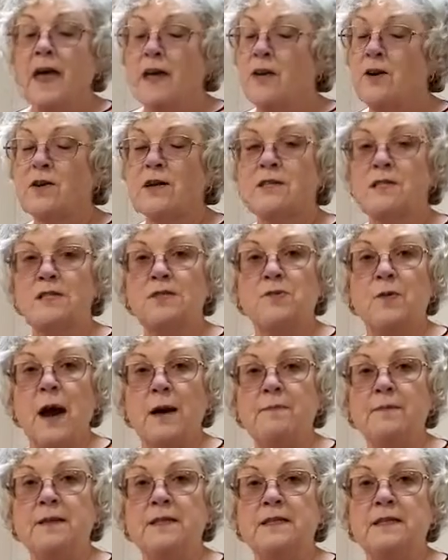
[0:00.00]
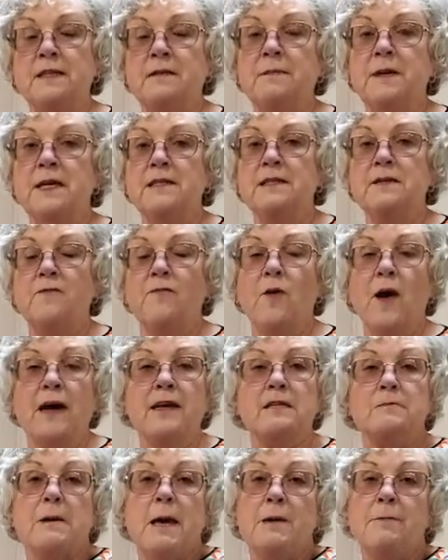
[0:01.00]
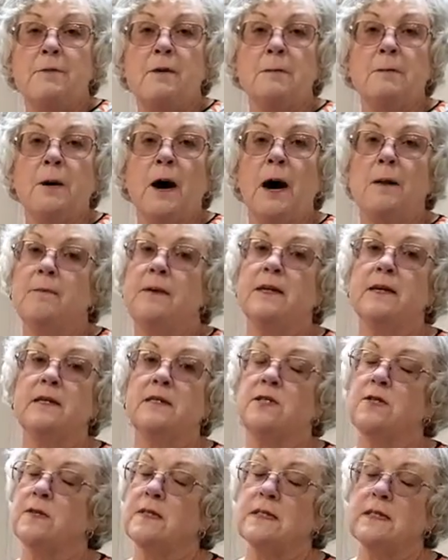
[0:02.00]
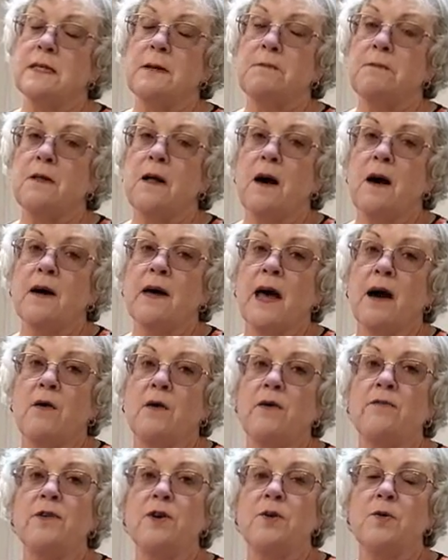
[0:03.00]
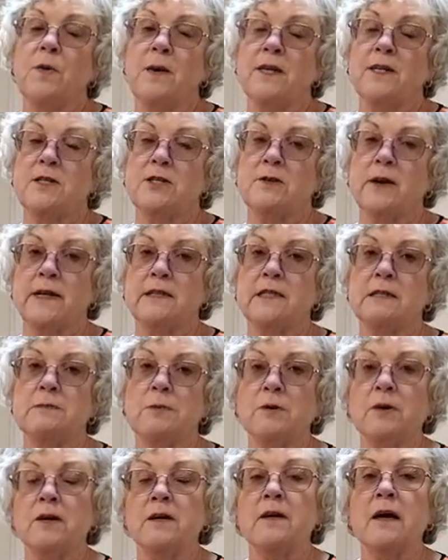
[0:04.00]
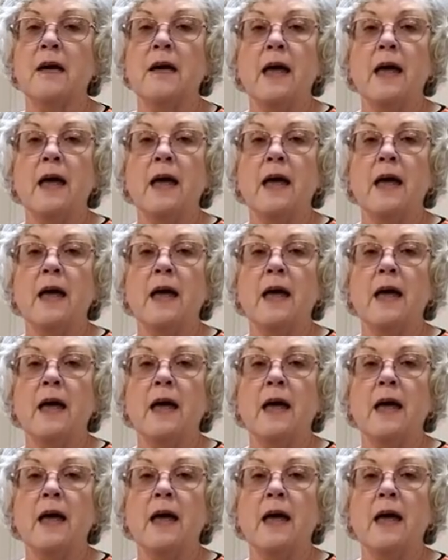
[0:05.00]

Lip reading: You can just wrap this in a piece of wax paper, pop it into a Ziploc, however you want to transport,